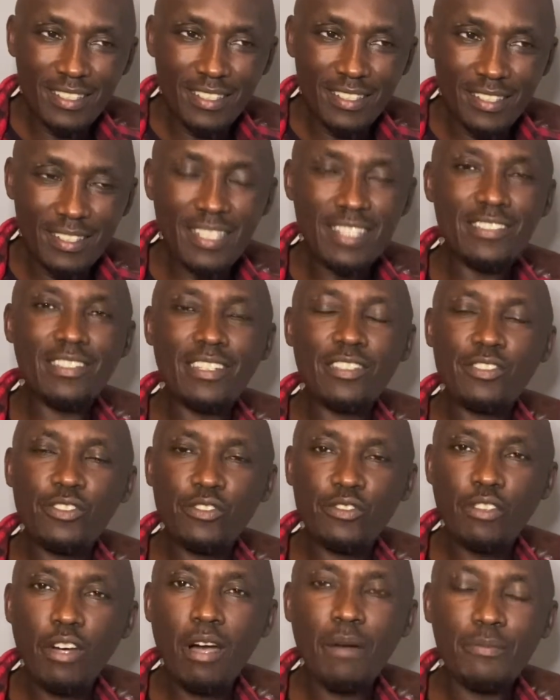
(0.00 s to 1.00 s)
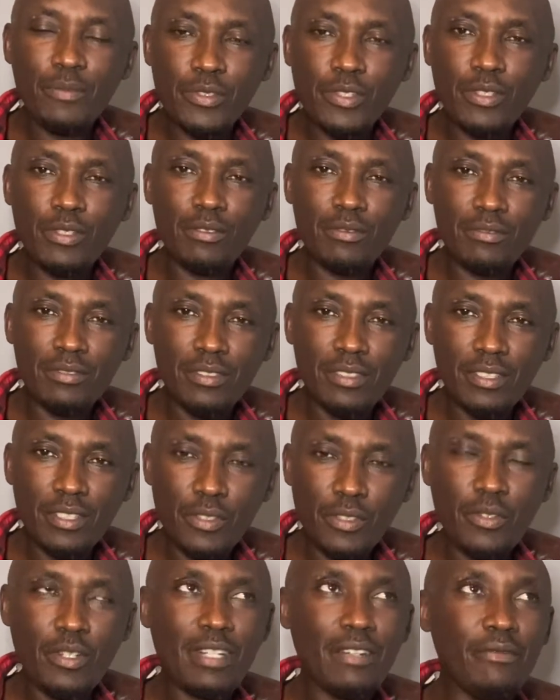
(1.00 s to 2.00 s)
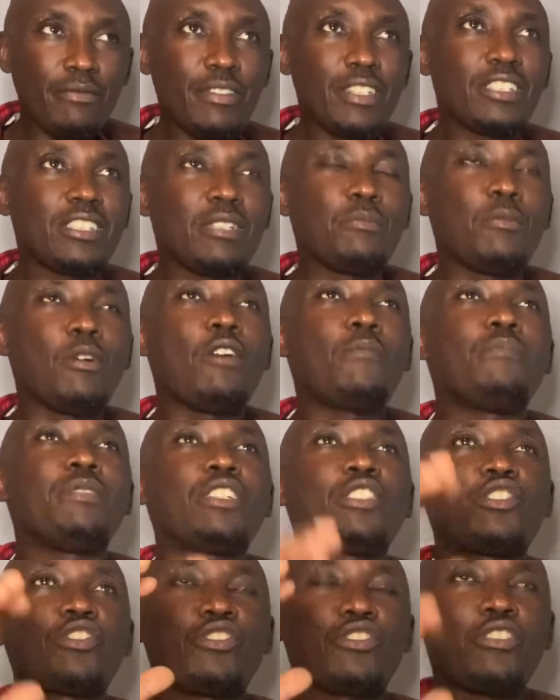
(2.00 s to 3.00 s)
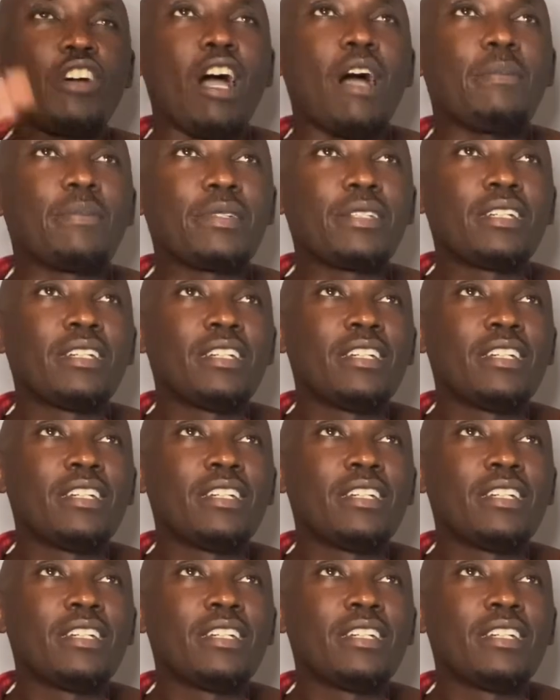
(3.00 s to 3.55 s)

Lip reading: They just stopped you. You're a victim of being stopped.